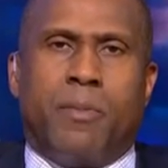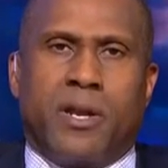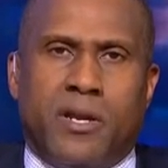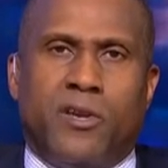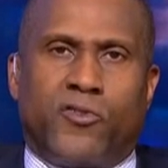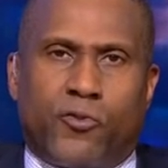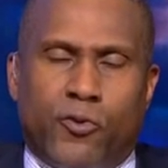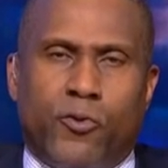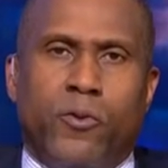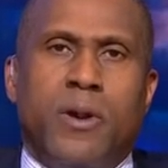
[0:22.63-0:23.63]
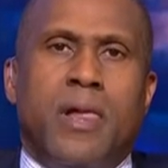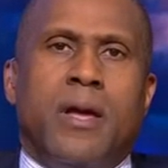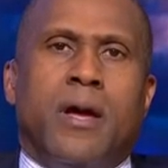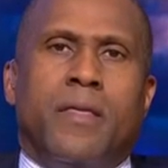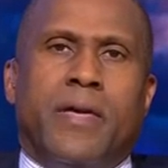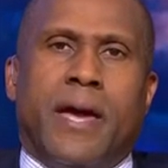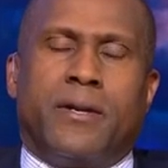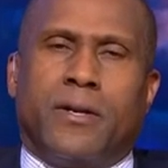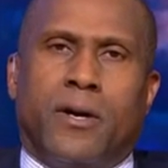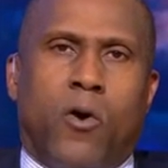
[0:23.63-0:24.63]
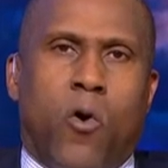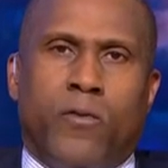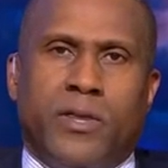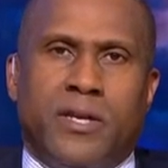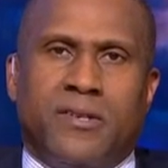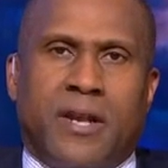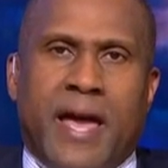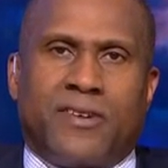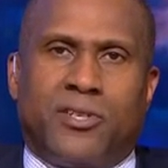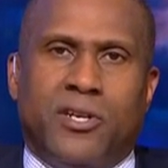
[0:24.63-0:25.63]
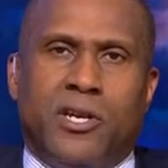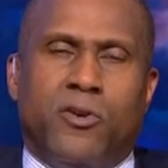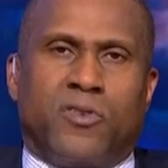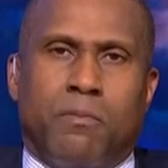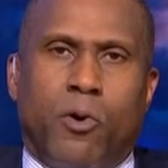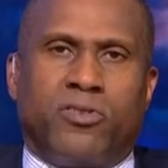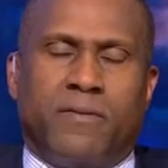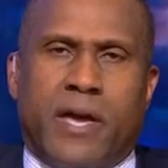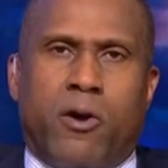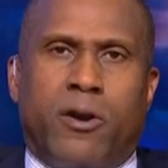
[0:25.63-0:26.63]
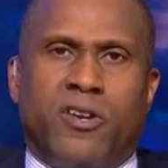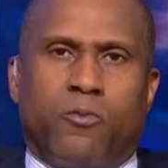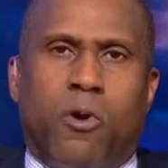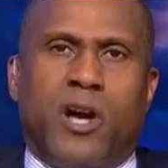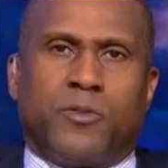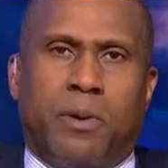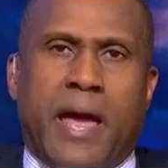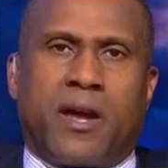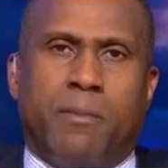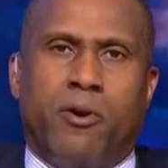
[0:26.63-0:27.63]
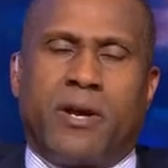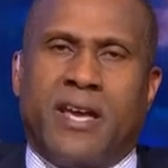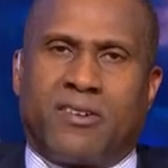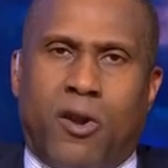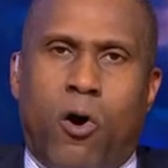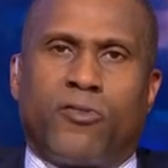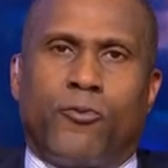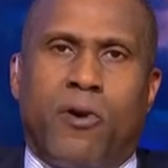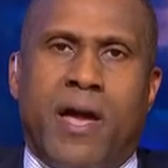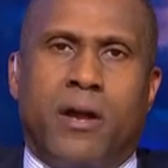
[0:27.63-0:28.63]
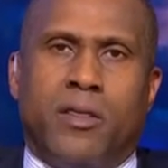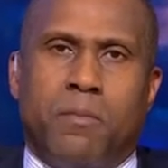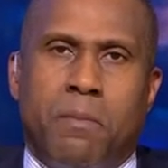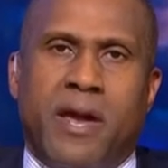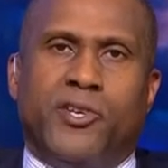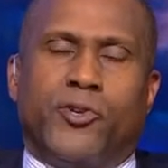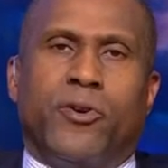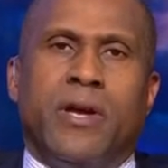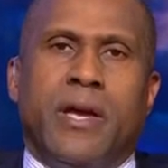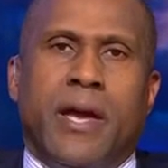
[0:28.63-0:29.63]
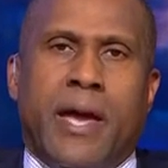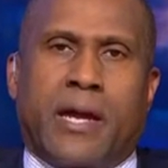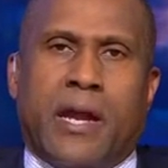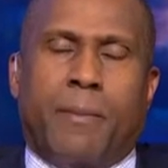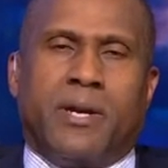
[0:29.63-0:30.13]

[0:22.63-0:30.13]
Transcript: But it is true that uh, over these last 10 years, most of that on his watch, black America has lost ground in the major economic